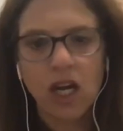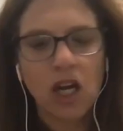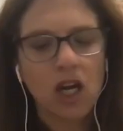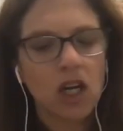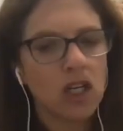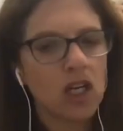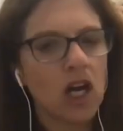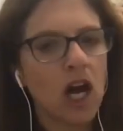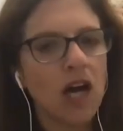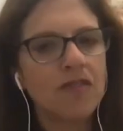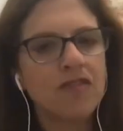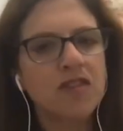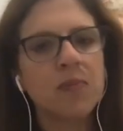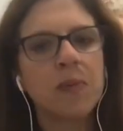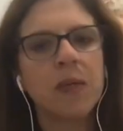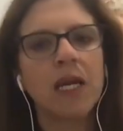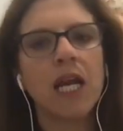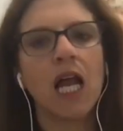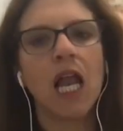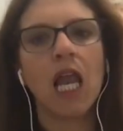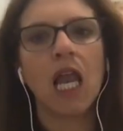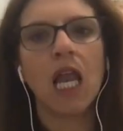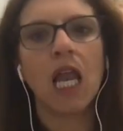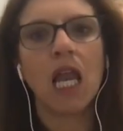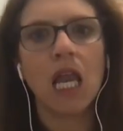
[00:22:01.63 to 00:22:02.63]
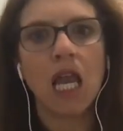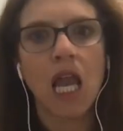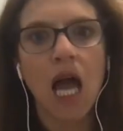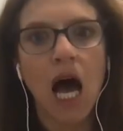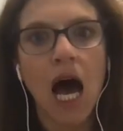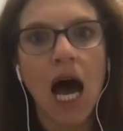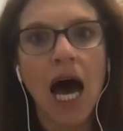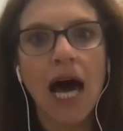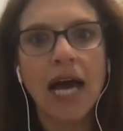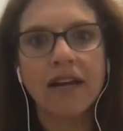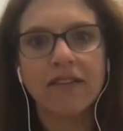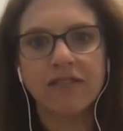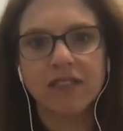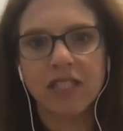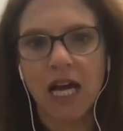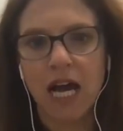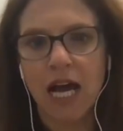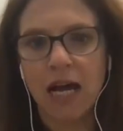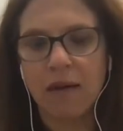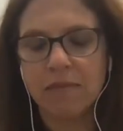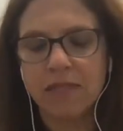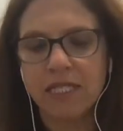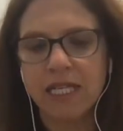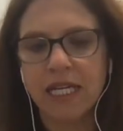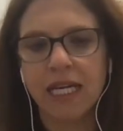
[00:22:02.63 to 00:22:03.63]
Y'all have spent a lot of
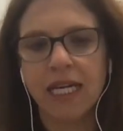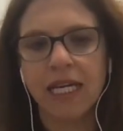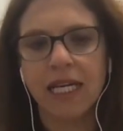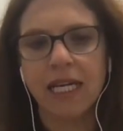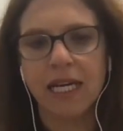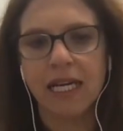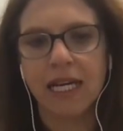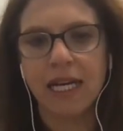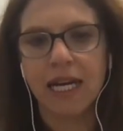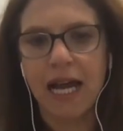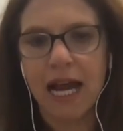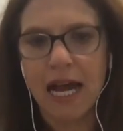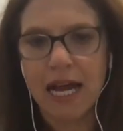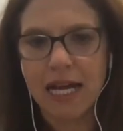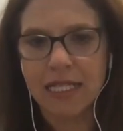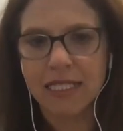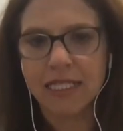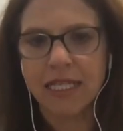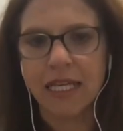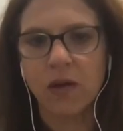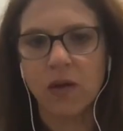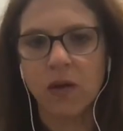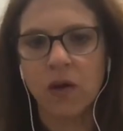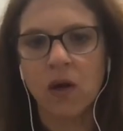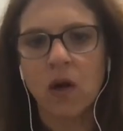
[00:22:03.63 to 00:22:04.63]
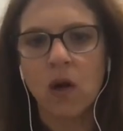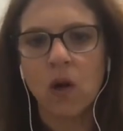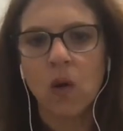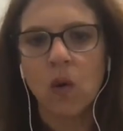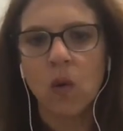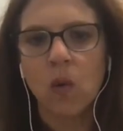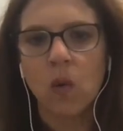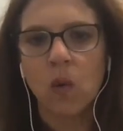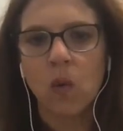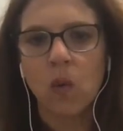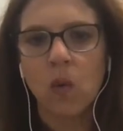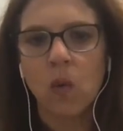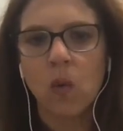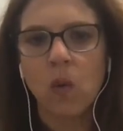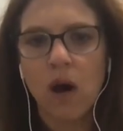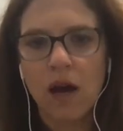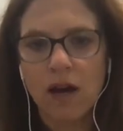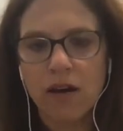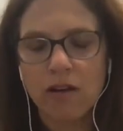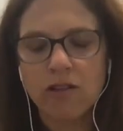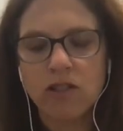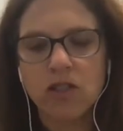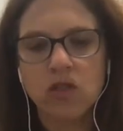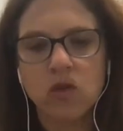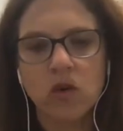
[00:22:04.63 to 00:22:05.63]
time digging in and asking what
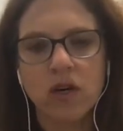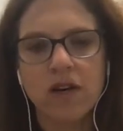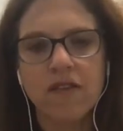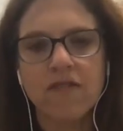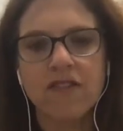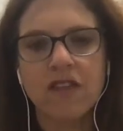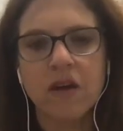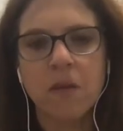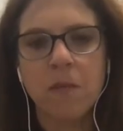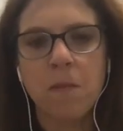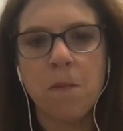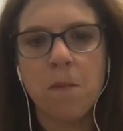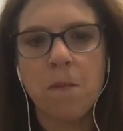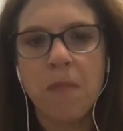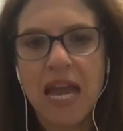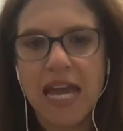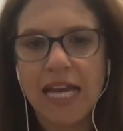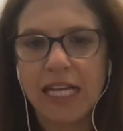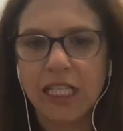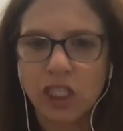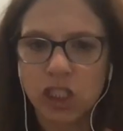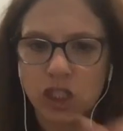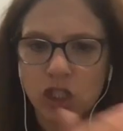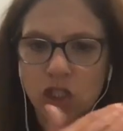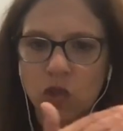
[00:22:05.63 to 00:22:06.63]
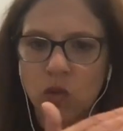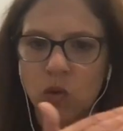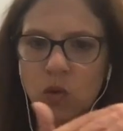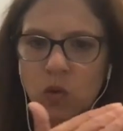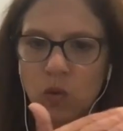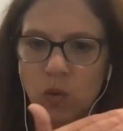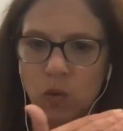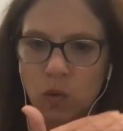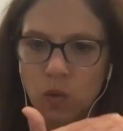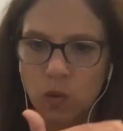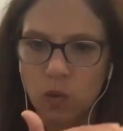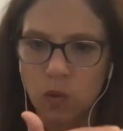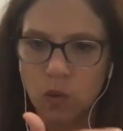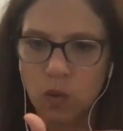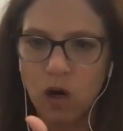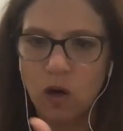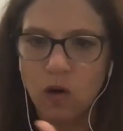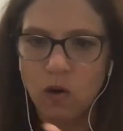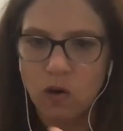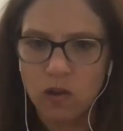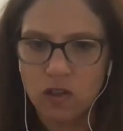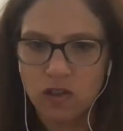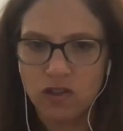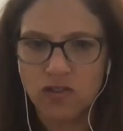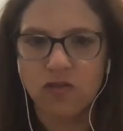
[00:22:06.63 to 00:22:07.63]
are sort of the major
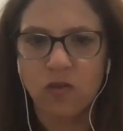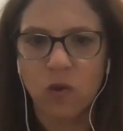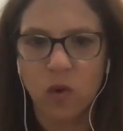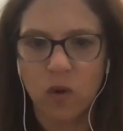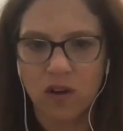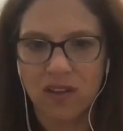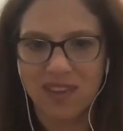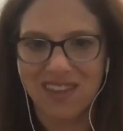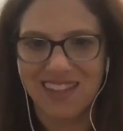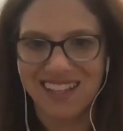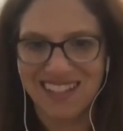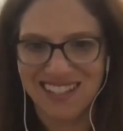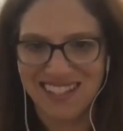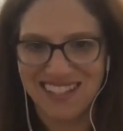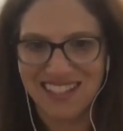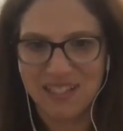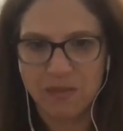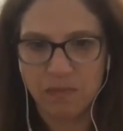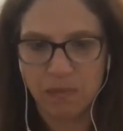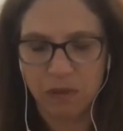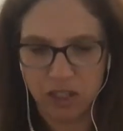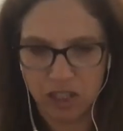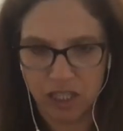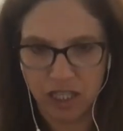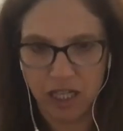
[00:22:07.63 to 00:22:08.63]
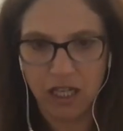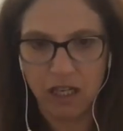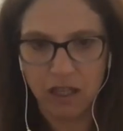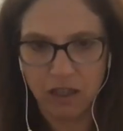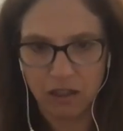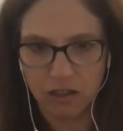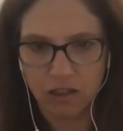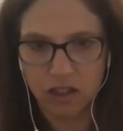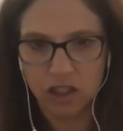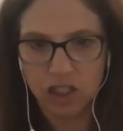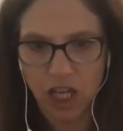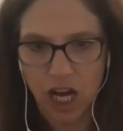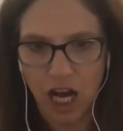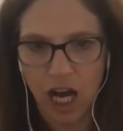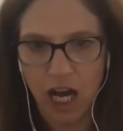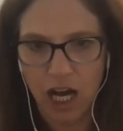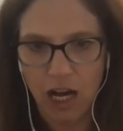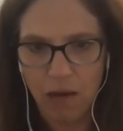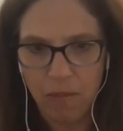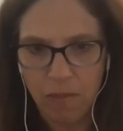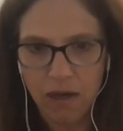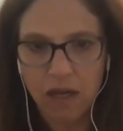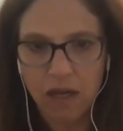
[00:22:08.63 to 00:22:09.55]
roles for this particular job.